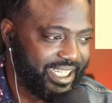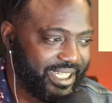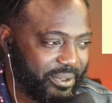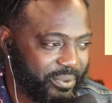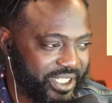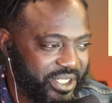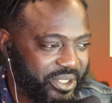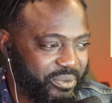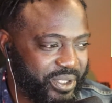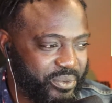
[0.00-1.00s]
When
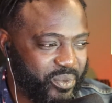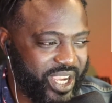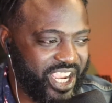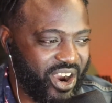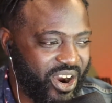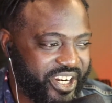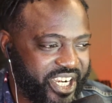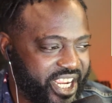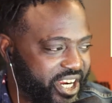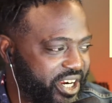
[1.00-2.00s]
we are
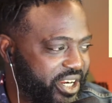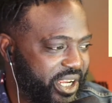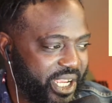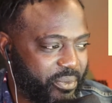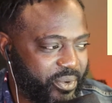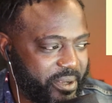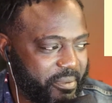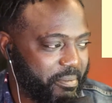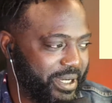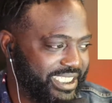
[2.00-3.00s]
near and we
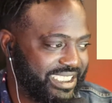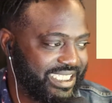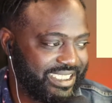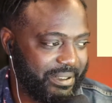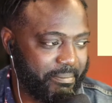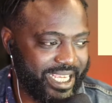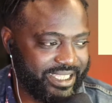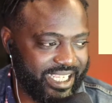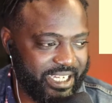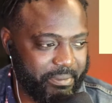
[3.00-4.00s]
must make
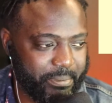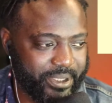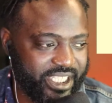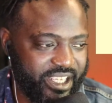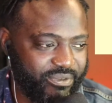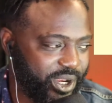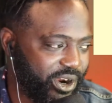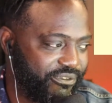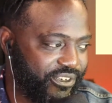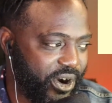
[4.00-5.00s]
the enemy believe we
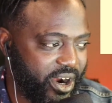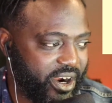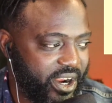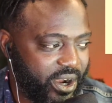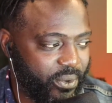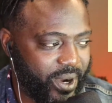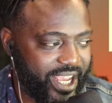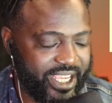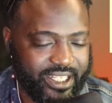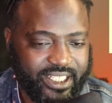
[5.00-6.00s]
are far
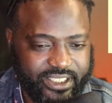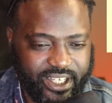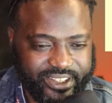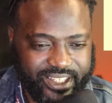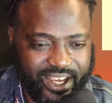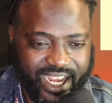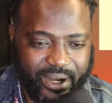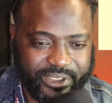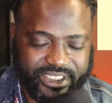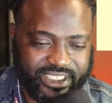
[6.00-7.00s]
away. Y'all thought I
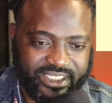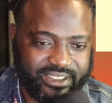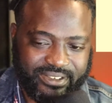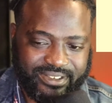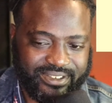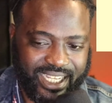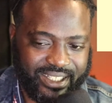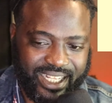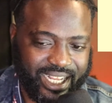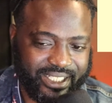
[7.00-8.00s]
was just
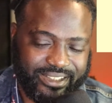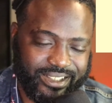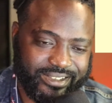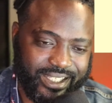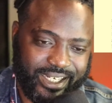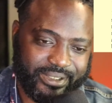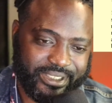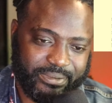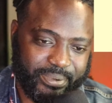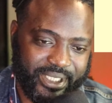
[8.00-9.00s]
y'all thought I was
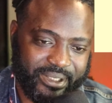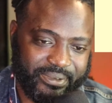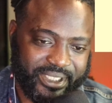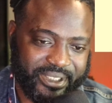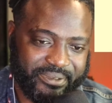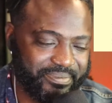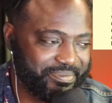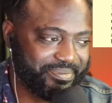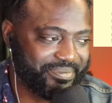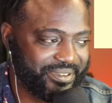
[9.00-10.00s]
playing with it.
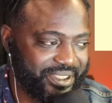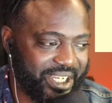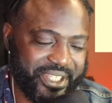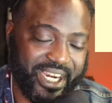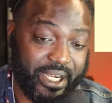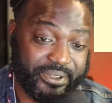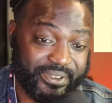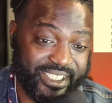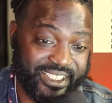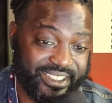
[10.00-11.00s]
Y'all thought I was
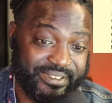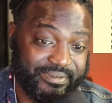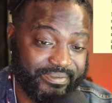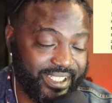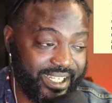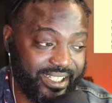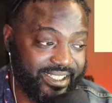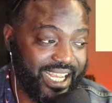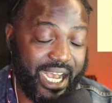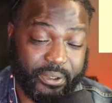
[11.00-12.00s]
running. Nah,
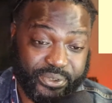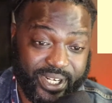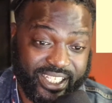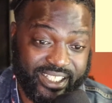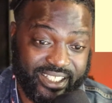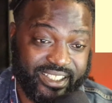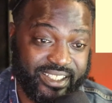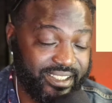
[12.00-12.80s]
I was right here.